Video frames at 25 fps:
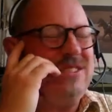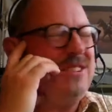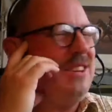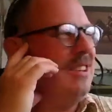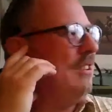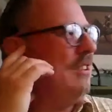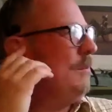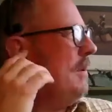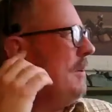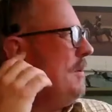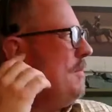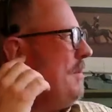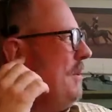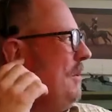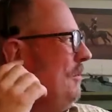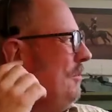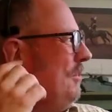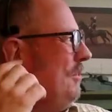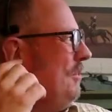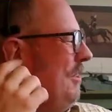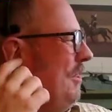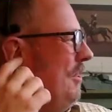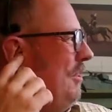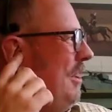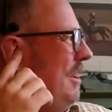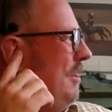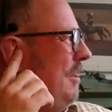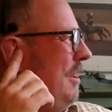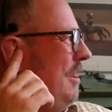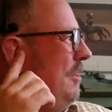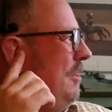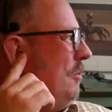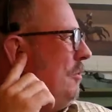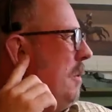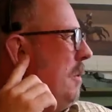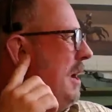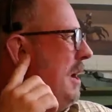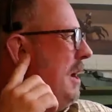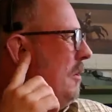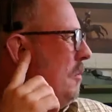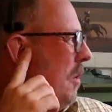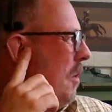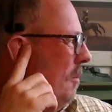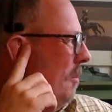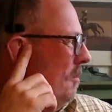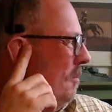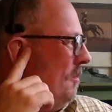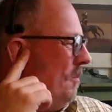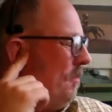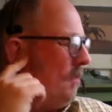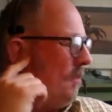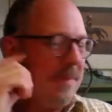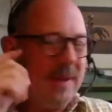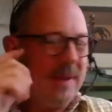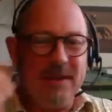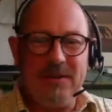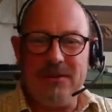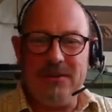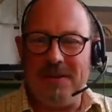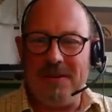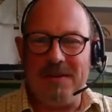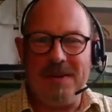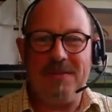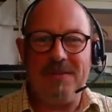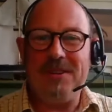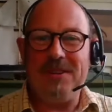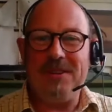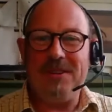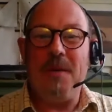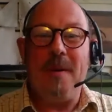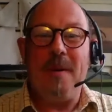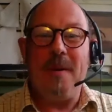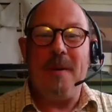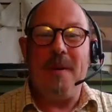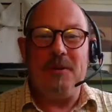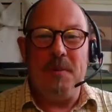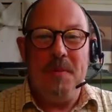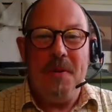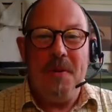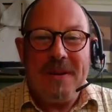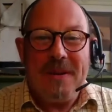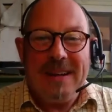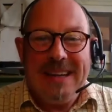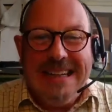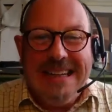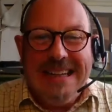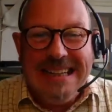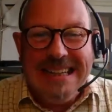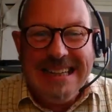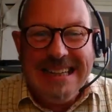so the Speary ball turret is a weird one. So I'm going to have to go back to my book.